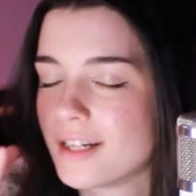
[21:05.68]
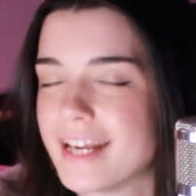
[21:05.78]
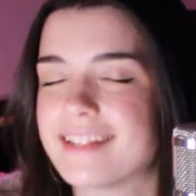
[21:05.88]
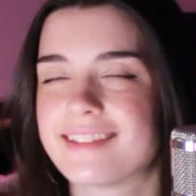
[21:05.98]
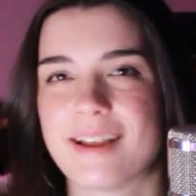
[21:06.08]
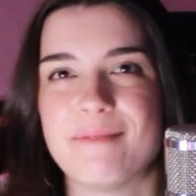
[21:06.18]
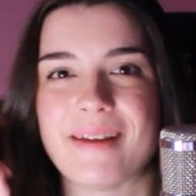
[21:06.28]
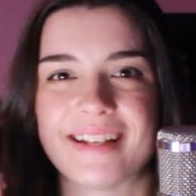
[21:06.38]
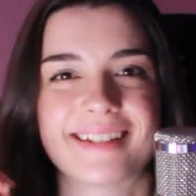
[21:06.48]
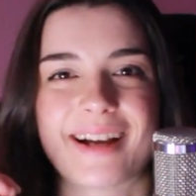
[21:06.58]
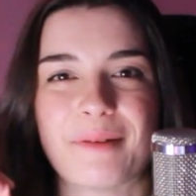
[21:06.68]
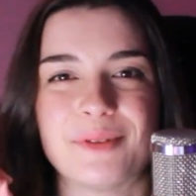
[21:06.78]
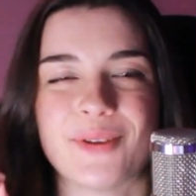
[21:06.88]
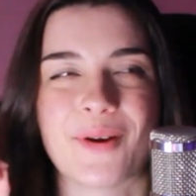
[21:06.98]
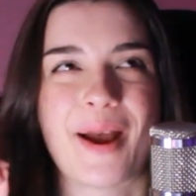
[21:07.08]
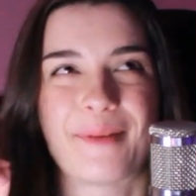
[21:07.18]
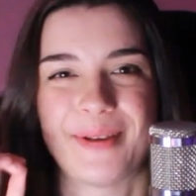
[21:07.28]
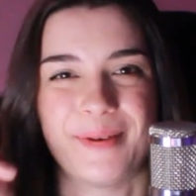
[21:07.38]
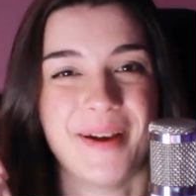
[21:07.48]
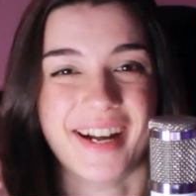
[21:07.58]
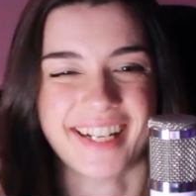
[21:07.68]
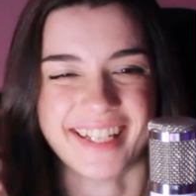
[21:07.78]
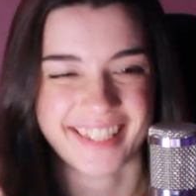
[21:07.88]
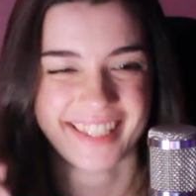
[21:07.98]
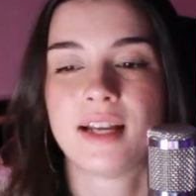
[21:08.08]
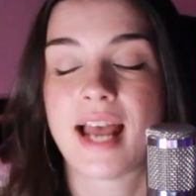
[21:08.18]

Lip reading: It's amazing. I'm so happy about it.